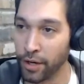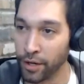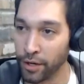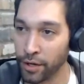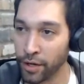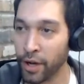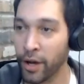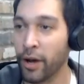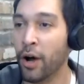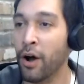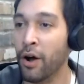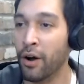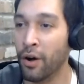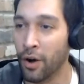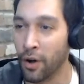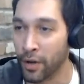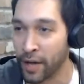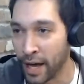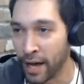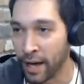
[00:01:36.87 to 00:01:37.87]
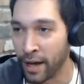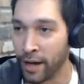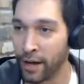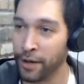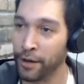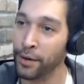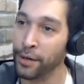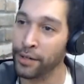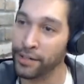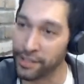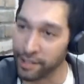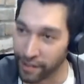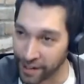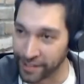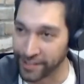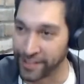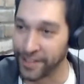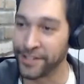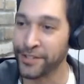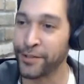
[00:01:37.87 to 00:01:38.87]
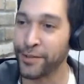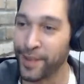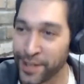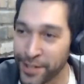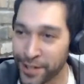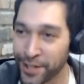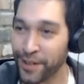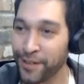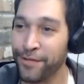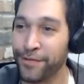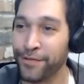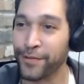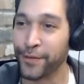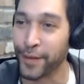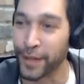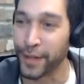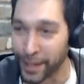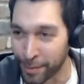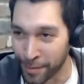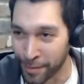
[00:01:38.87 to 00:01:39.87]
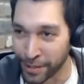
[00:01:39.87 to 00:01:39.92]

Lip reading: You're like, oh, okay, I owe it to the tradition of freedom,